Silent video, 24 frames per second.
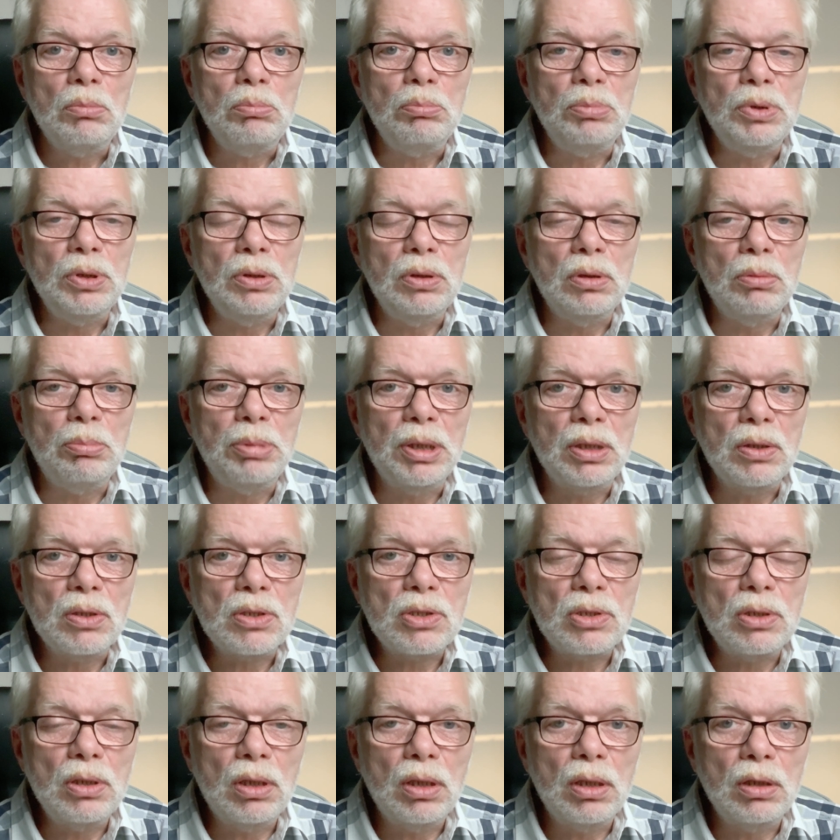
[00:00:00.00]
be a better
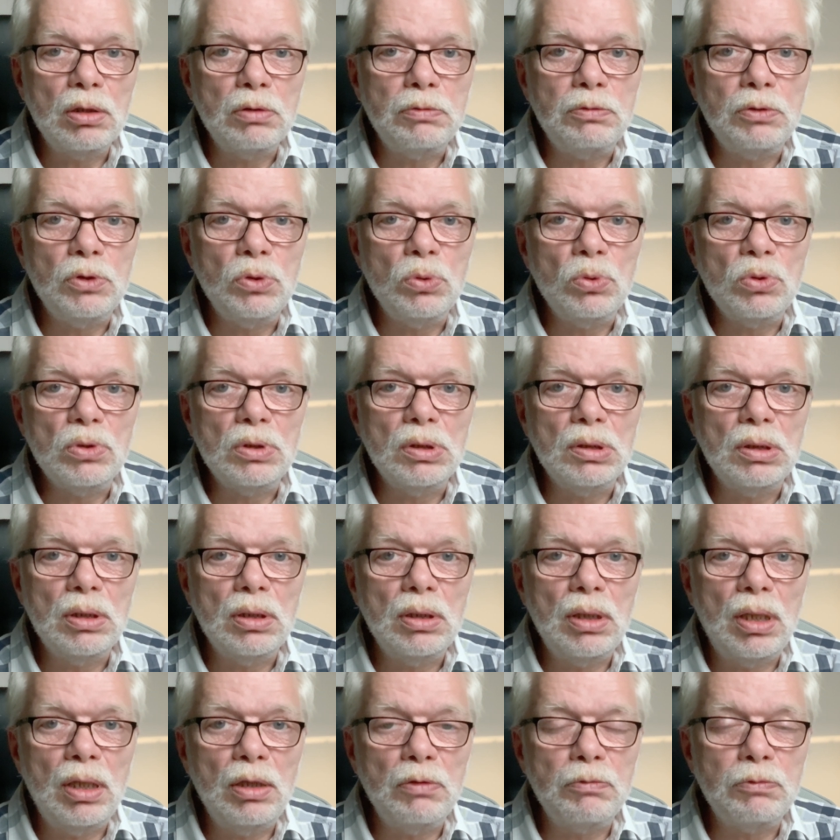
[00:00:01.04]
start if you use
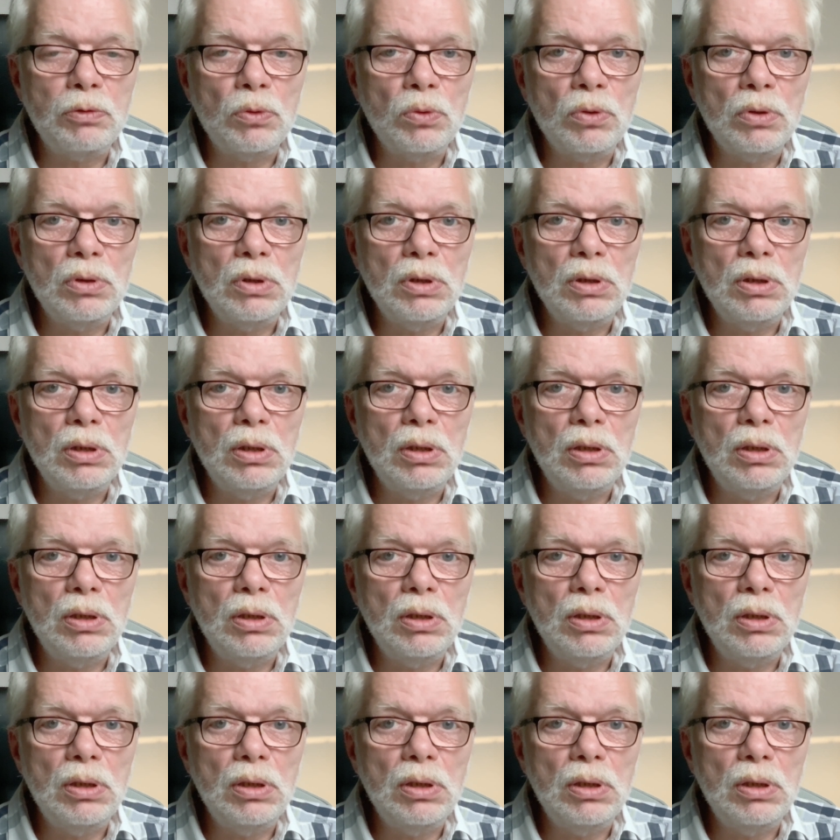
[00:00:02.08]
an iPhone